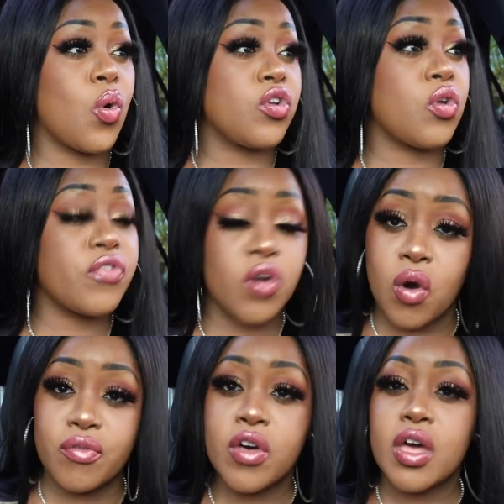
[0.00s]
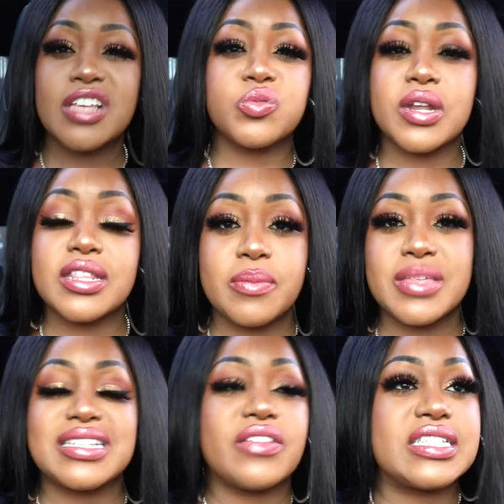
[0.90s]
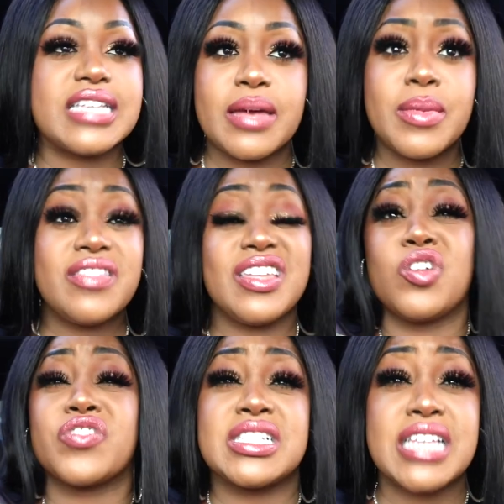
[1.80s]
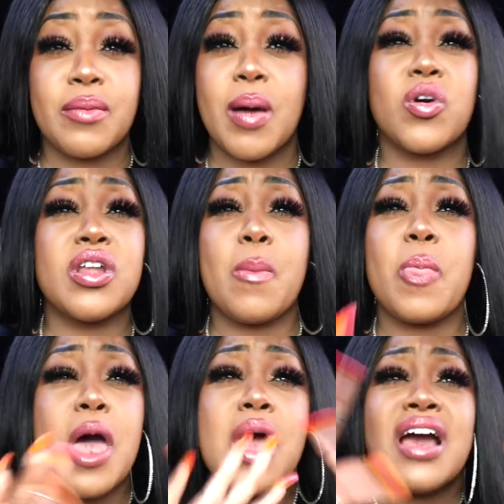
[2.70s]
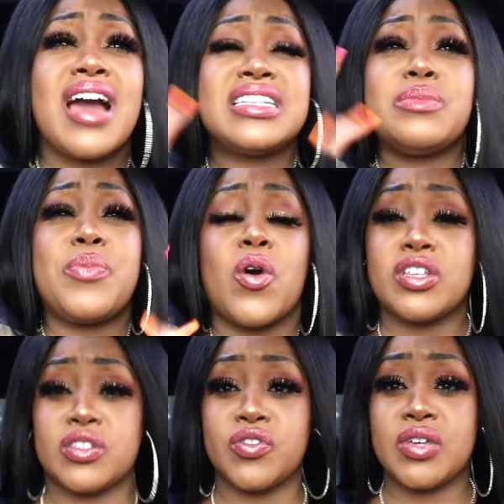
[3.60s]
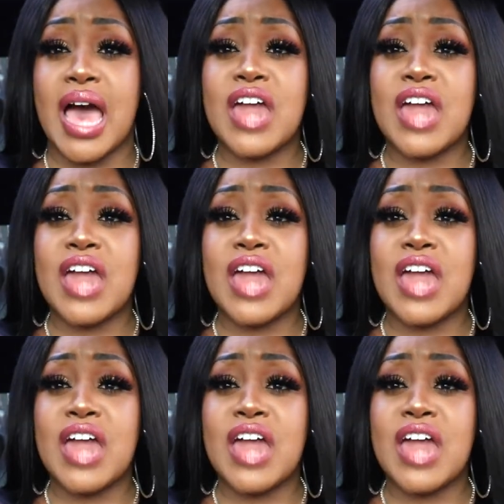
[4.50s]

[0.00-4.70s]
or novikov it's one of them they sound the same they look the same i'm gonna mm, guys let me be honest with you yeah?